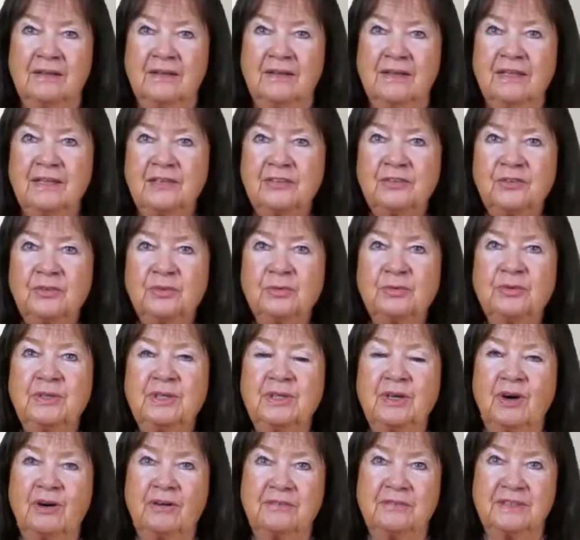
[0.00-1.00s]
The
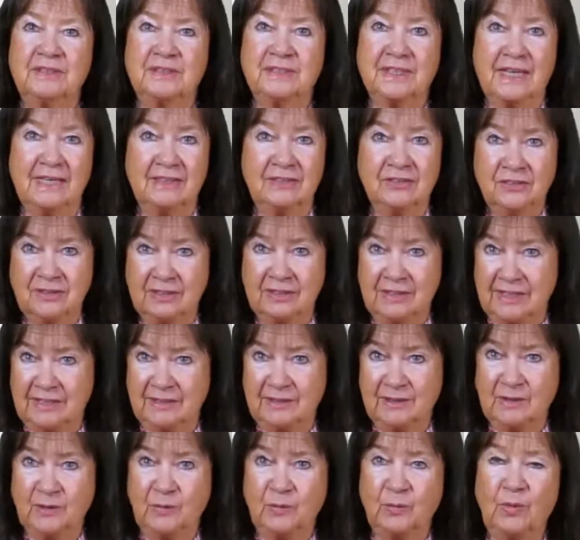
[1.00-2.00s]
history of the
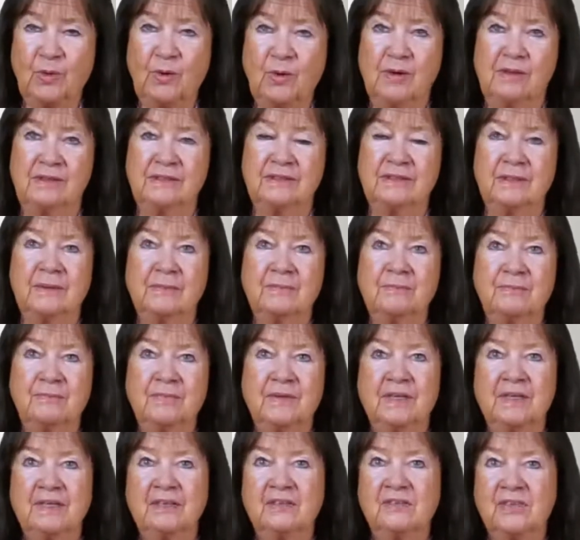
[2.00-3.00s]
transatlantic world
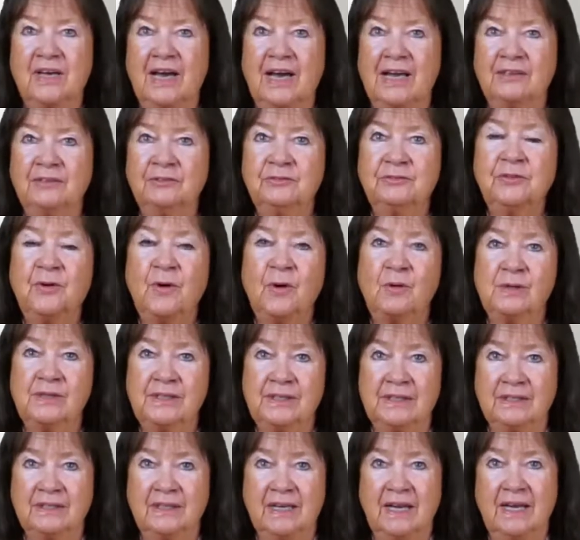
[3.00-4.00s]
is
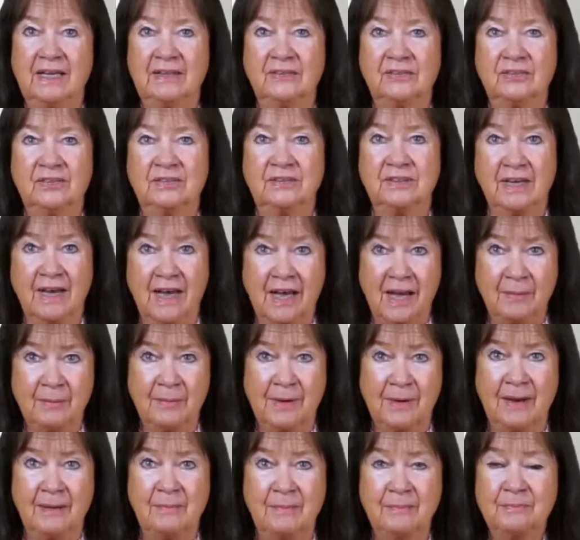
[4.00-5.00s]
unfolding as a
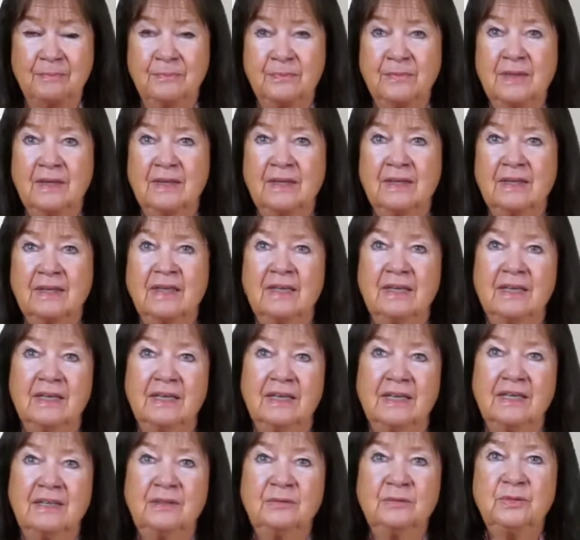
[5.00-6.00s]
drama
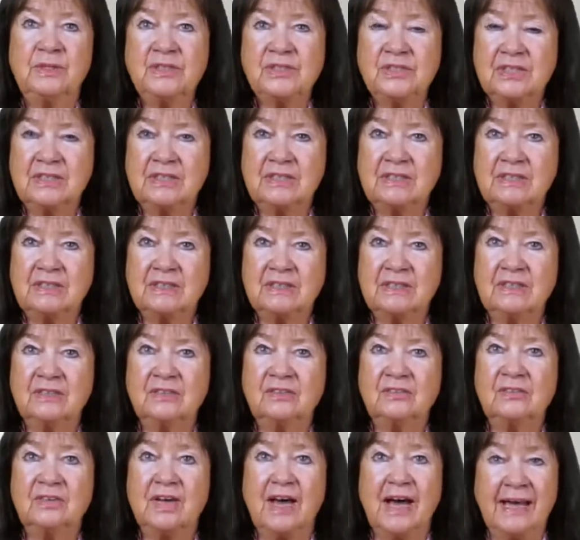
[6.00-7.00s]
in which it
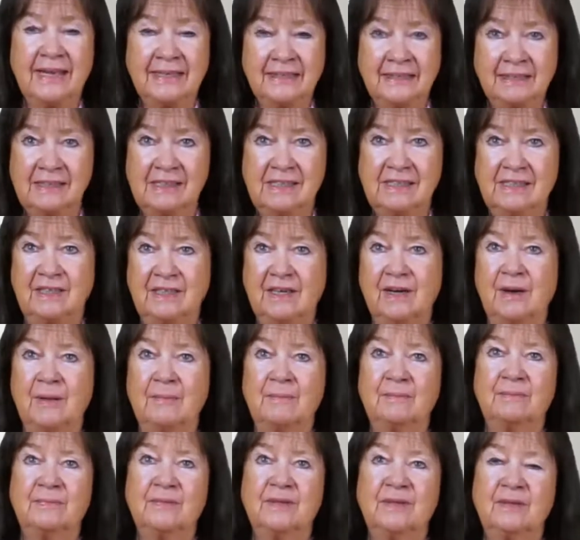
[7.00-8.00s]
is
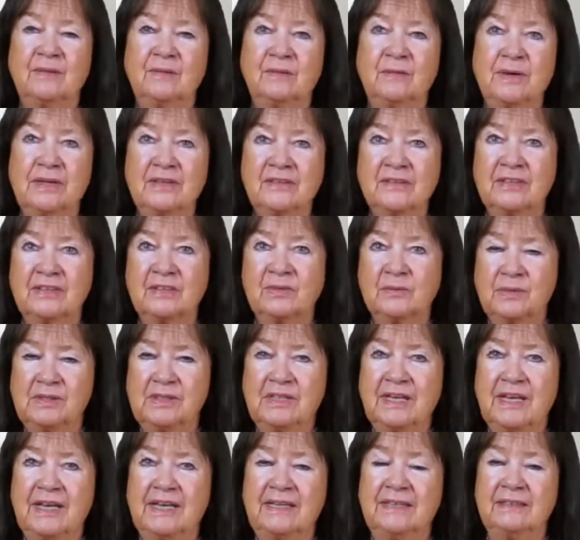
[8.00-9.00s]
unclear whether it
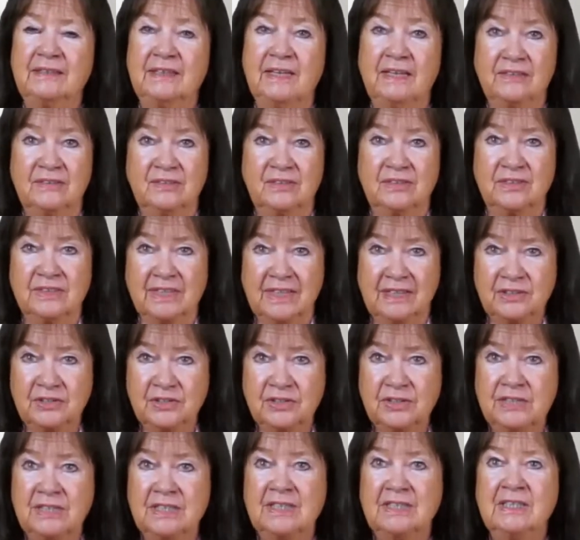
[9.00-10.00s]
will end as a
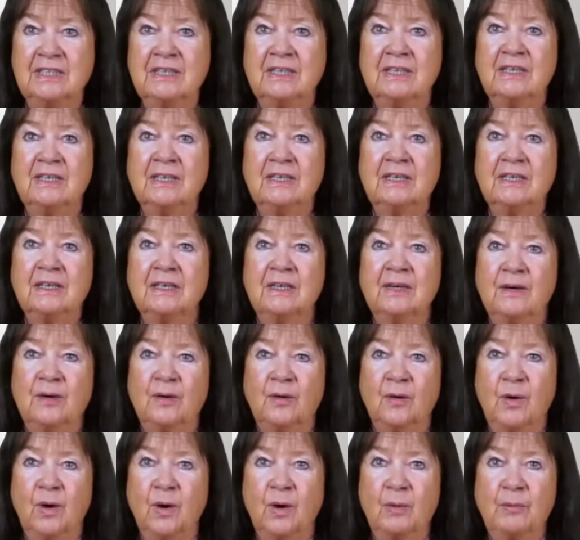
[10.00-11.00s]
tragedy
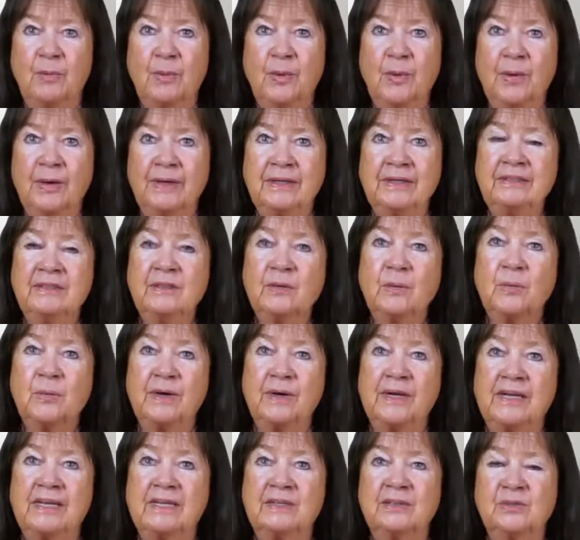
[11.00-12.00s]
or point the
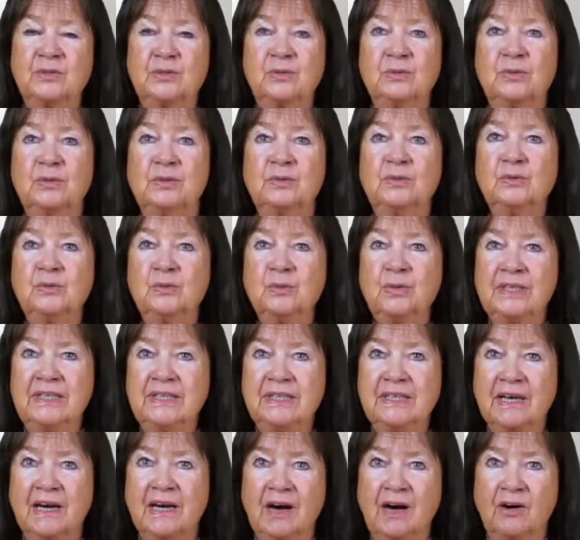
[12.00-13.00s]
way to a new
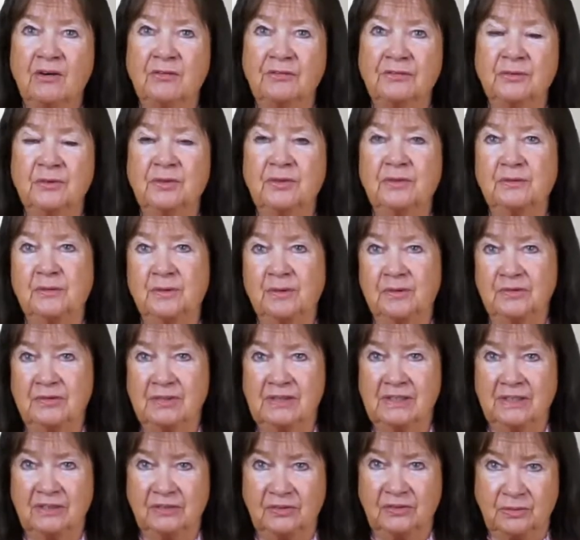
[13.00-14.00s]
era of
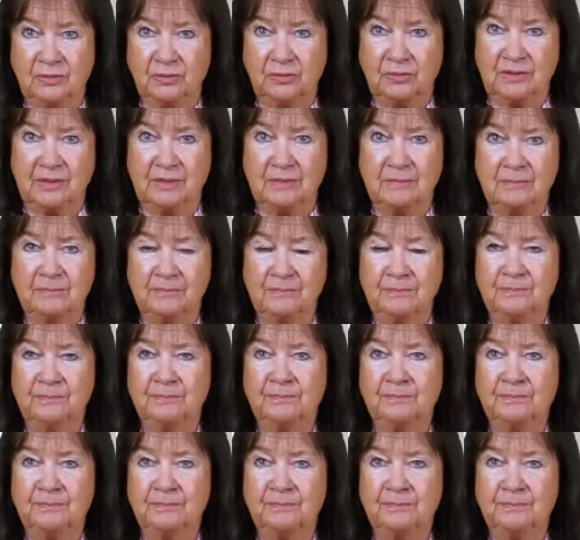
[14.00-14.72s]
universal history.